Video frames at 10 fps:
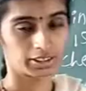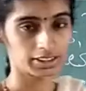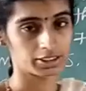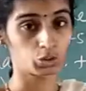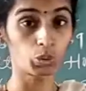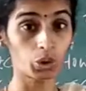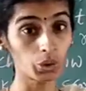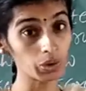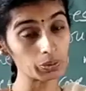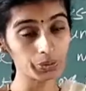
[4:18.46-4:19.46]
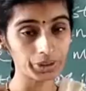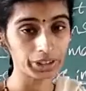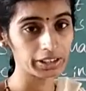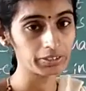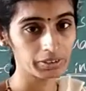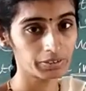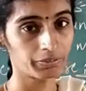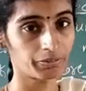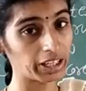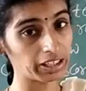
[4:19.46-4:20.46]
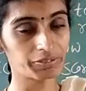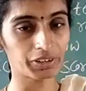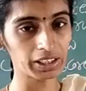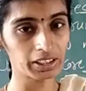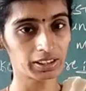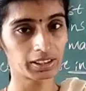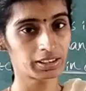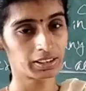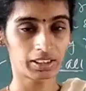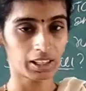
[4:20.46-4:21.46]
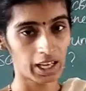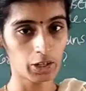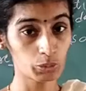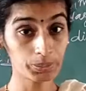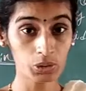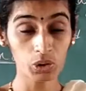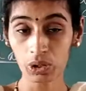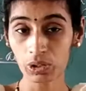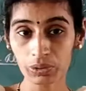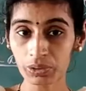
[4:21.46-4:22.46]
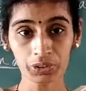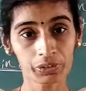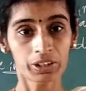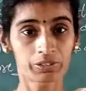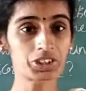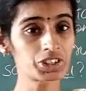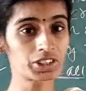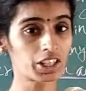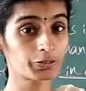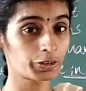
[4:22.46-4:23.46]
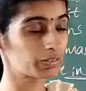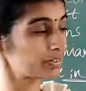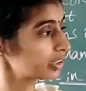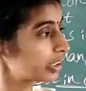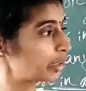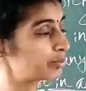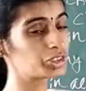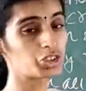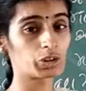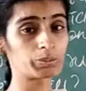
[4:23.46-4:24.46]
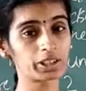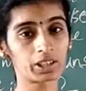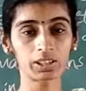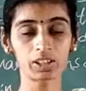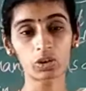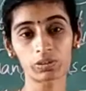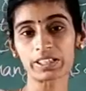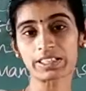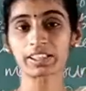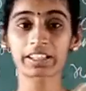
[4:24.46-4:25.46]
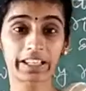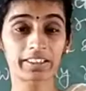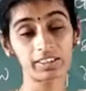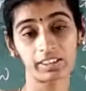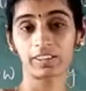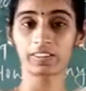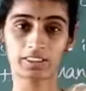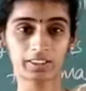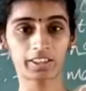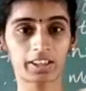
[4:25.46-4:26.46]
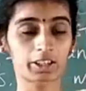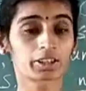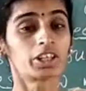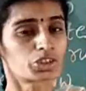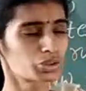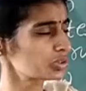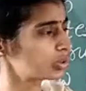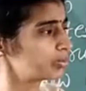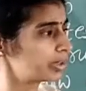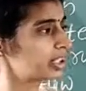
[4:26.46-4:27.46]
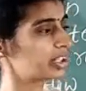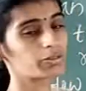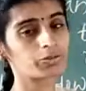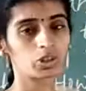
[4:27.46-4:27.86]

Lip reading: Yes, you all know cricket very well. I hope you all know which is your favorite game. Means you will be telling always cricket. So many are